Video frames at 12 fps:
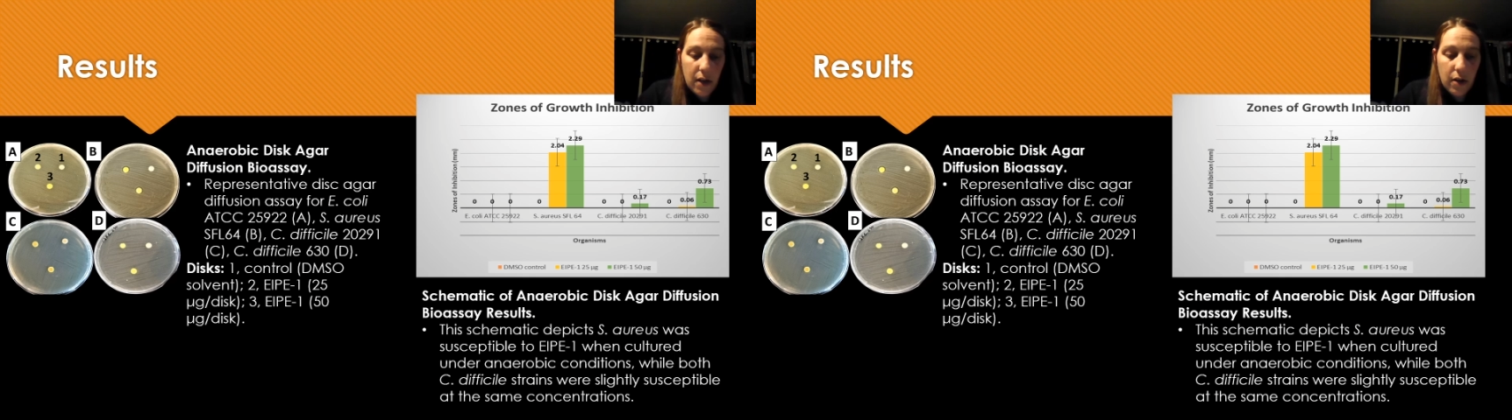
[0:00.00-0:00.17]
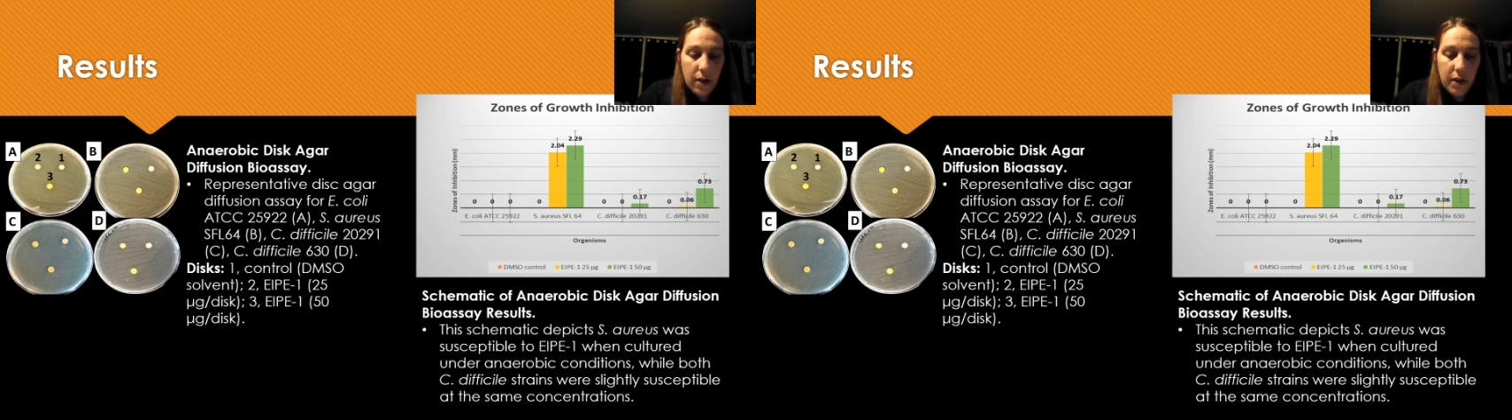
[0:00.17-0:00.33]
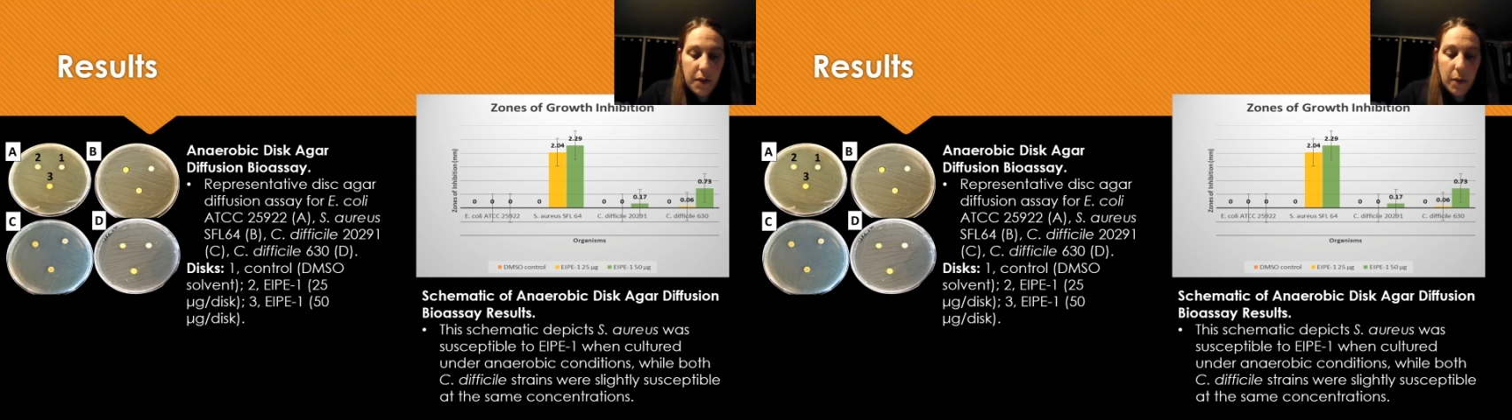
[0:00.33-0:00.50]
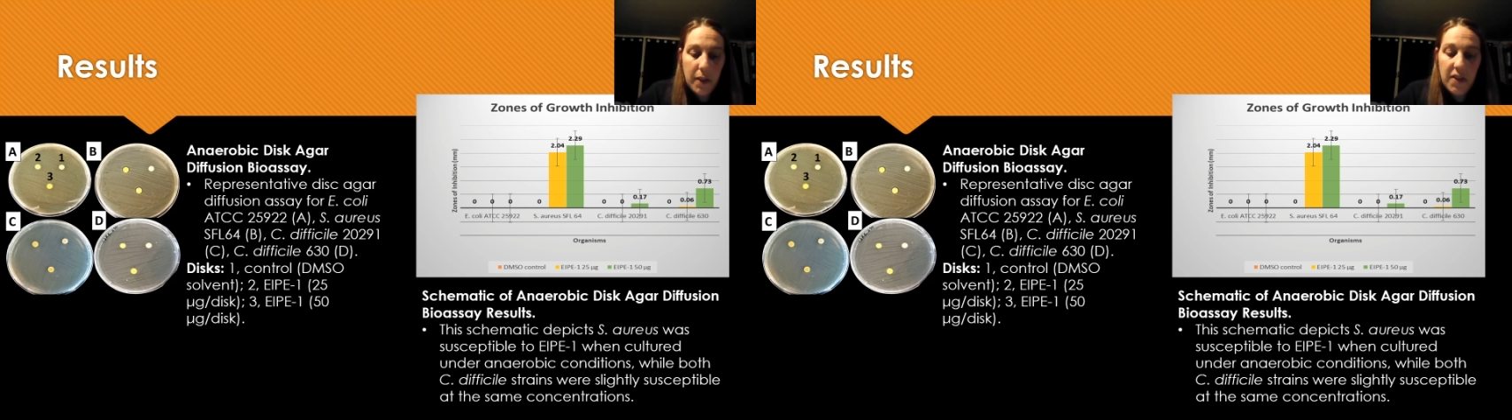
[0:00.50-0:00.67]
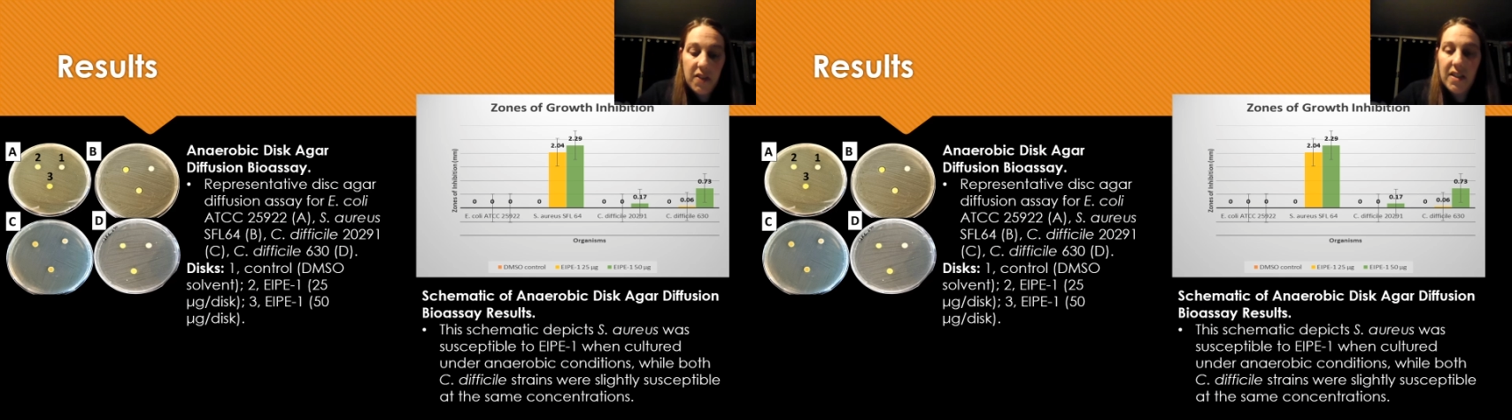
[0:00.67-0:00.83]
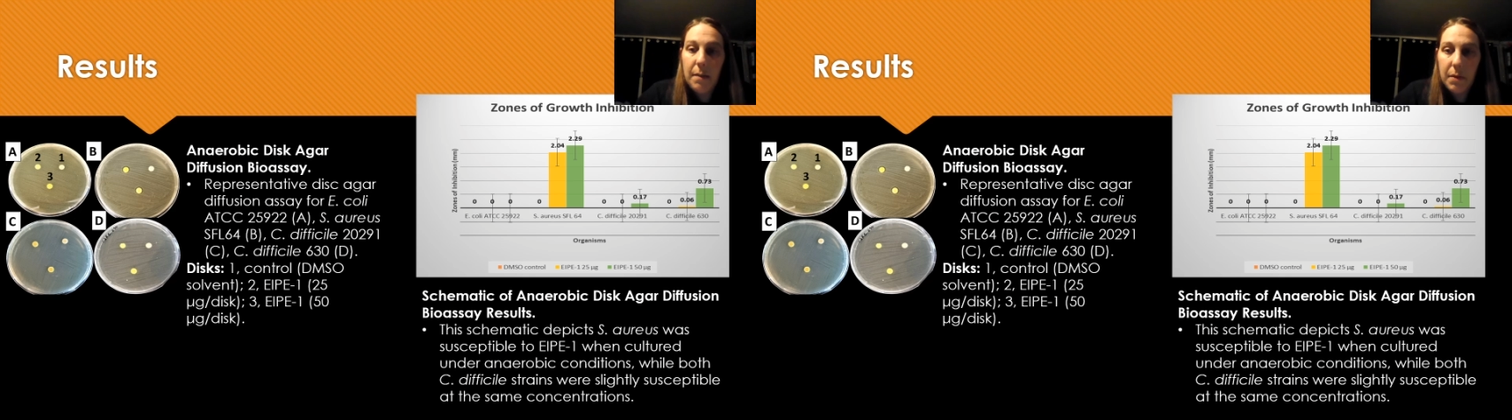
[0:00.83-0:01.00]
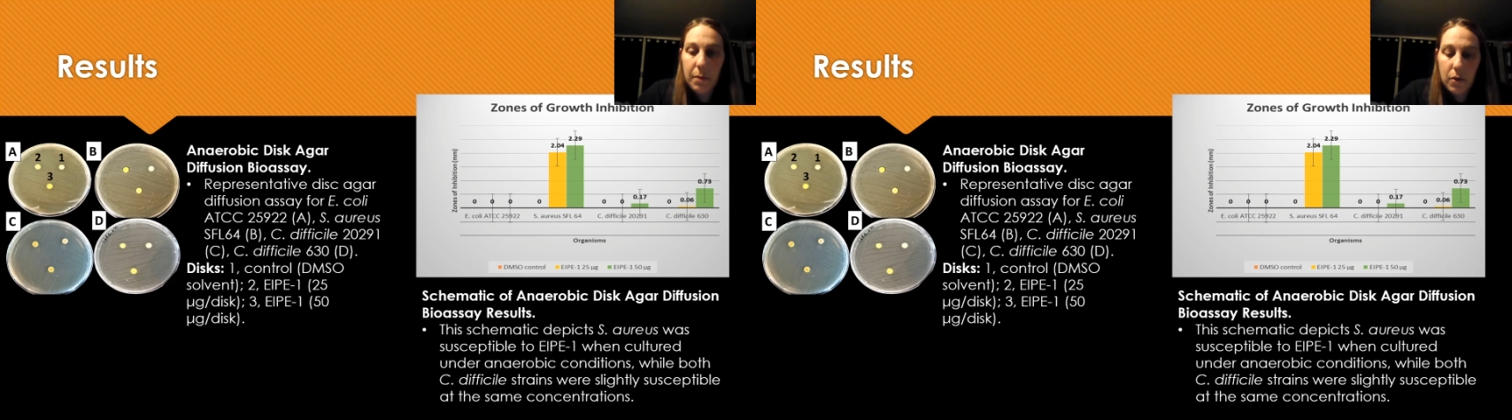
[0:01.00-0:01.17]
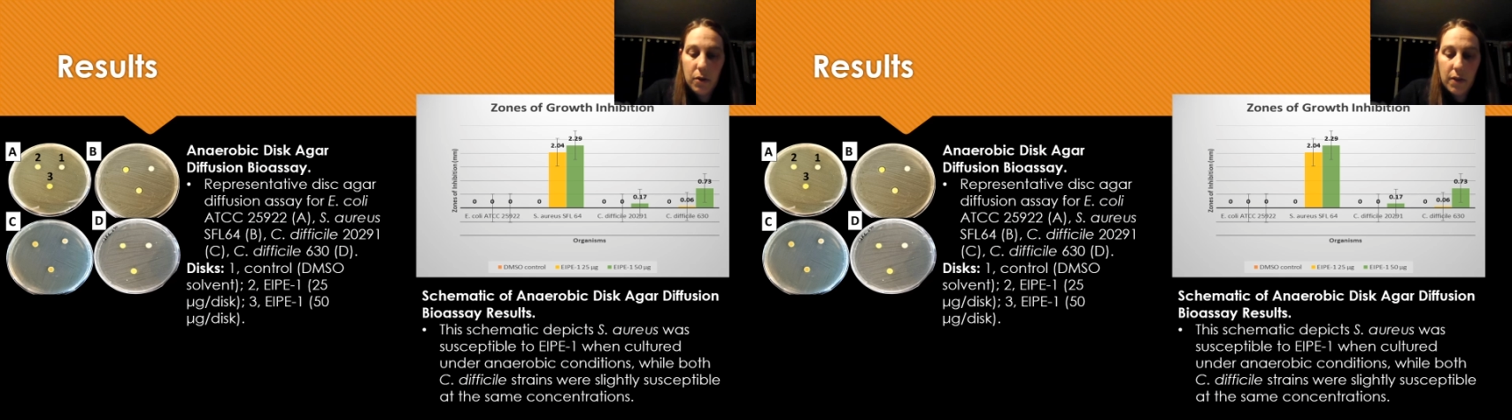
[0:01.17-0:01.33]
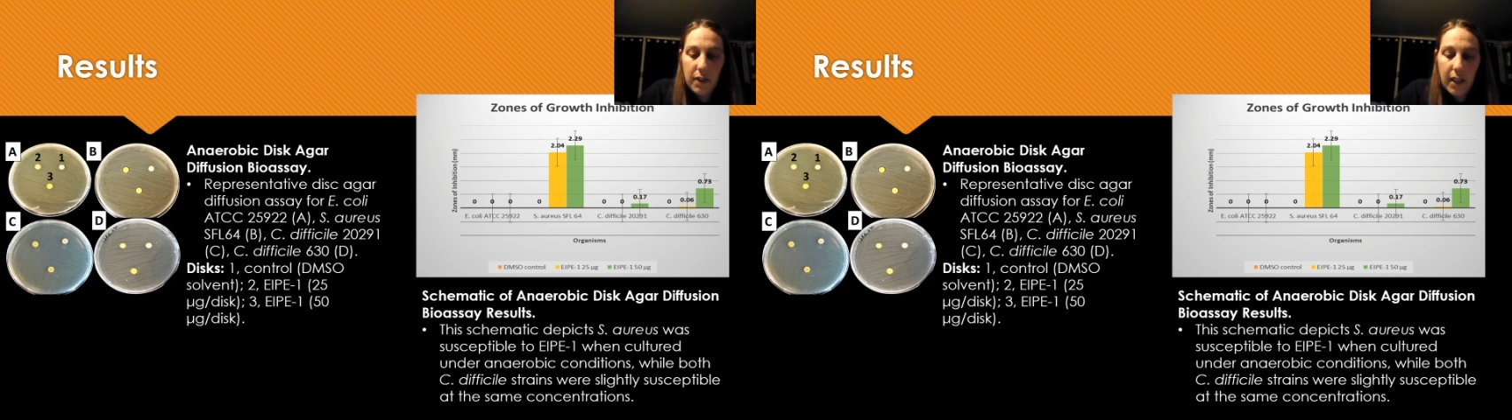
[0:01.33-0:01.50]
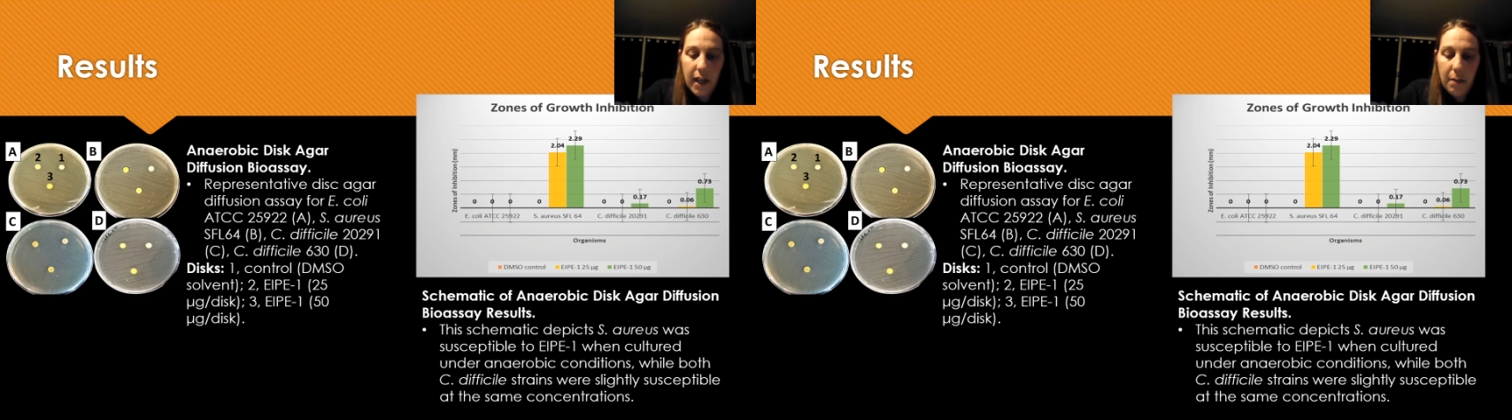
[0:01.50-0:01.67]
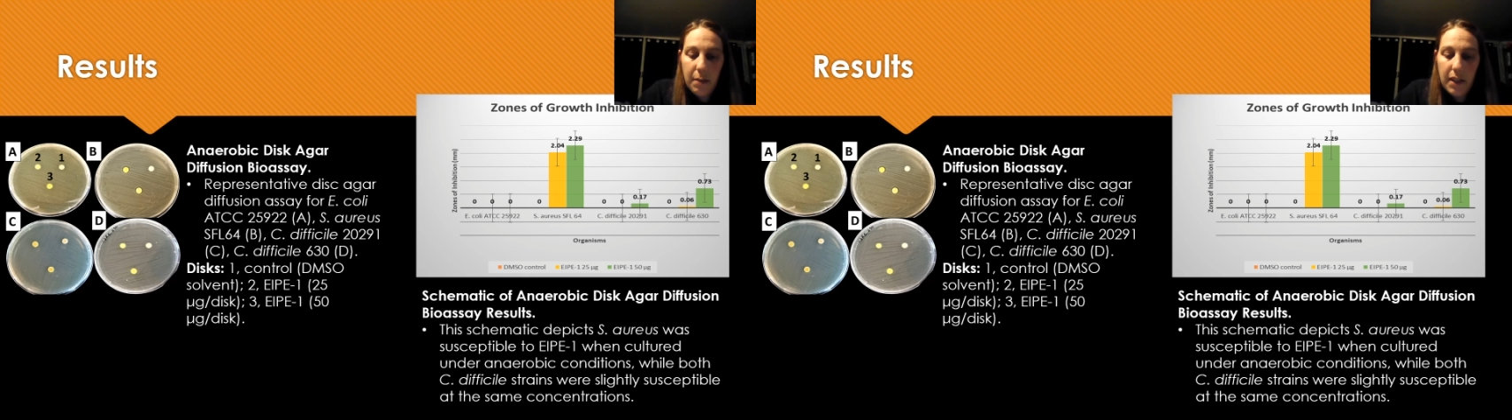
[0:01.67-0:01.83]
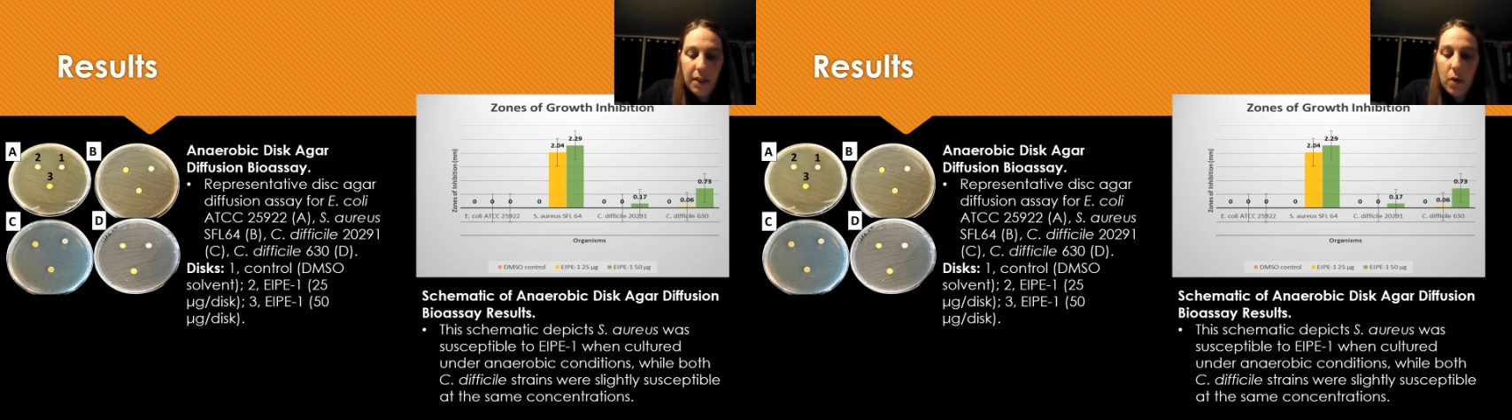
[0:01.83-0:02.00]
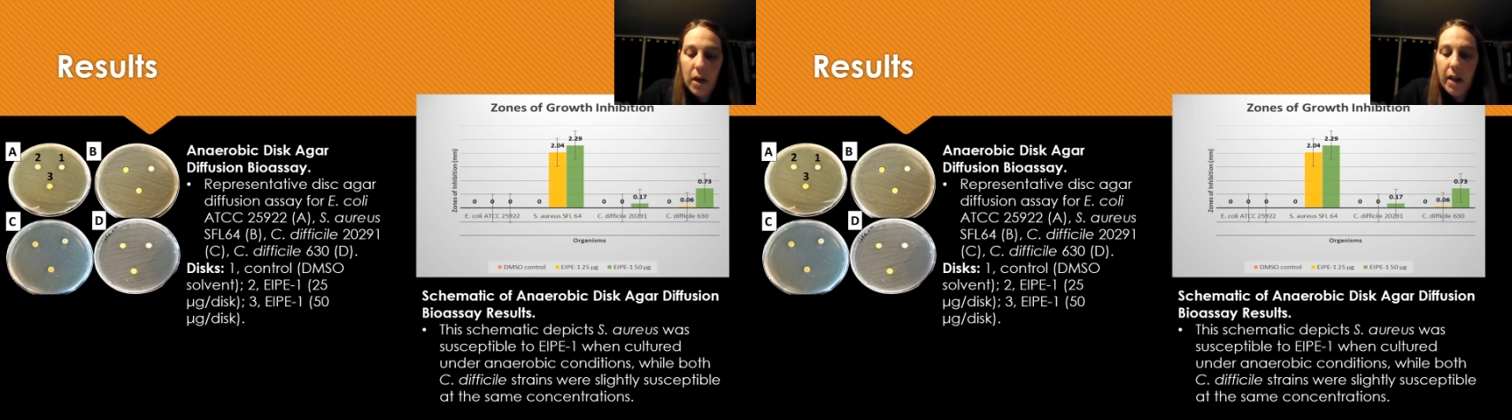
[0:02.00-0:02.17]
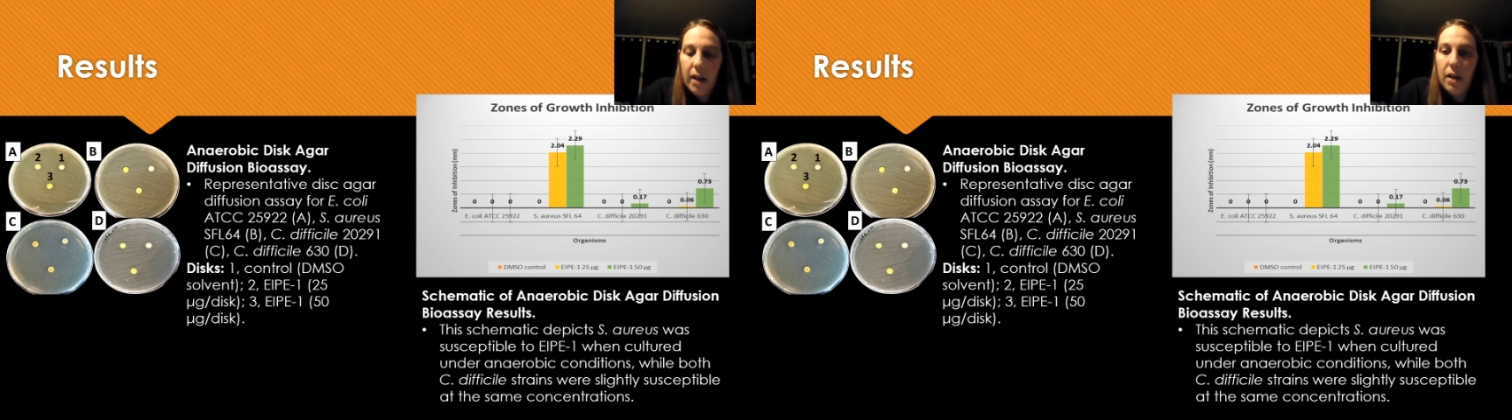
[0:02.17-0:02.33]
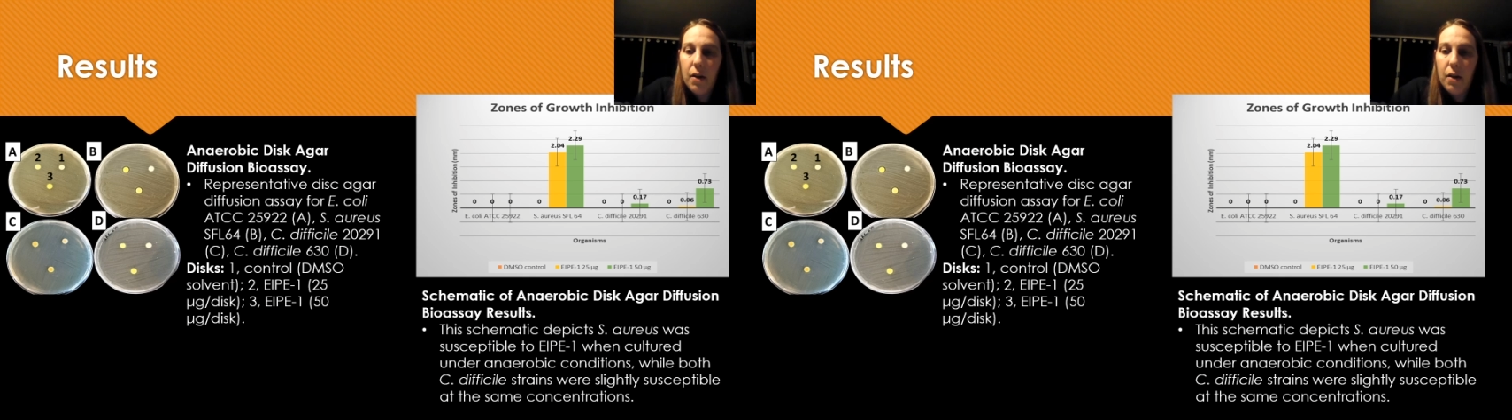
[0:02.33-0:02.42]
aeris was susceptible to EIPE1